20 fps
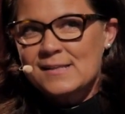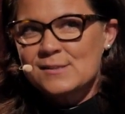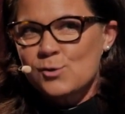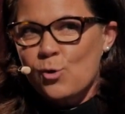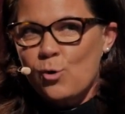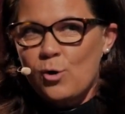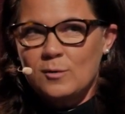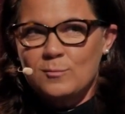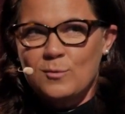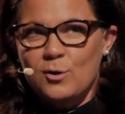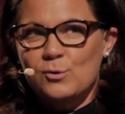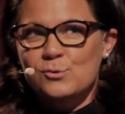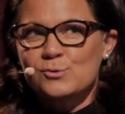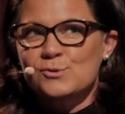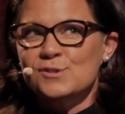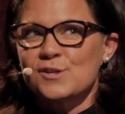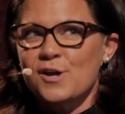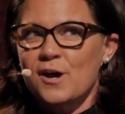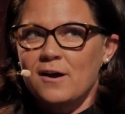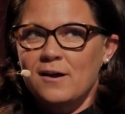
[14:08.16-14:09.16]

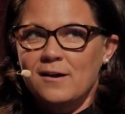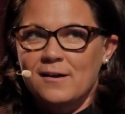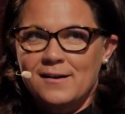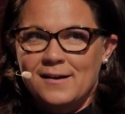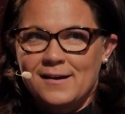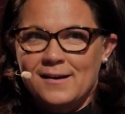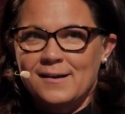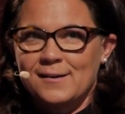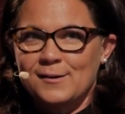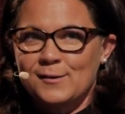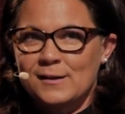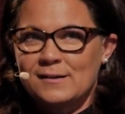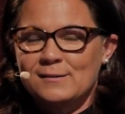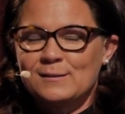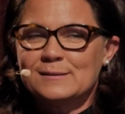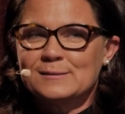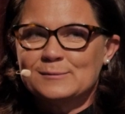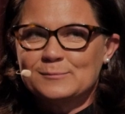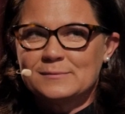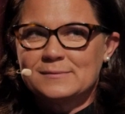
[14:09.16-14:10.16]
almost
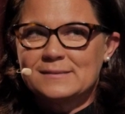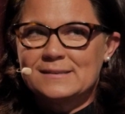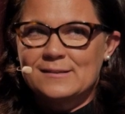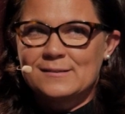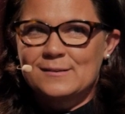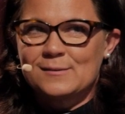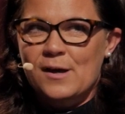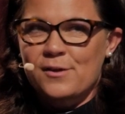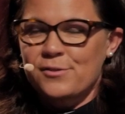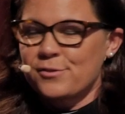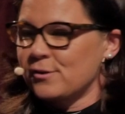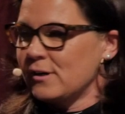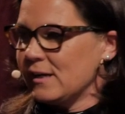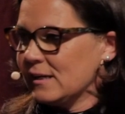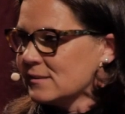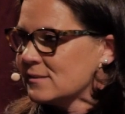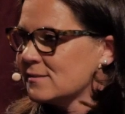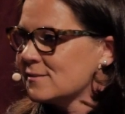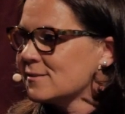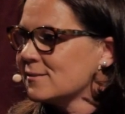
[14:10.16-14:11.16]
a
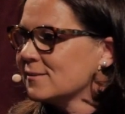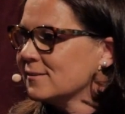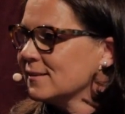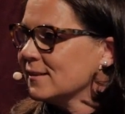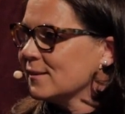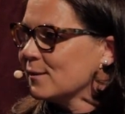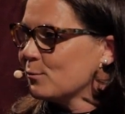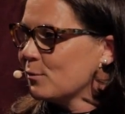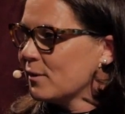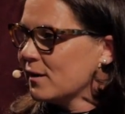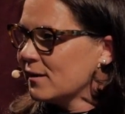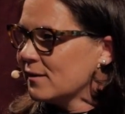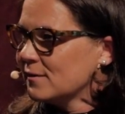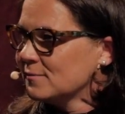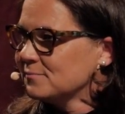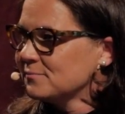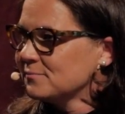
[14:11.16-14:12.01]
threat in a way.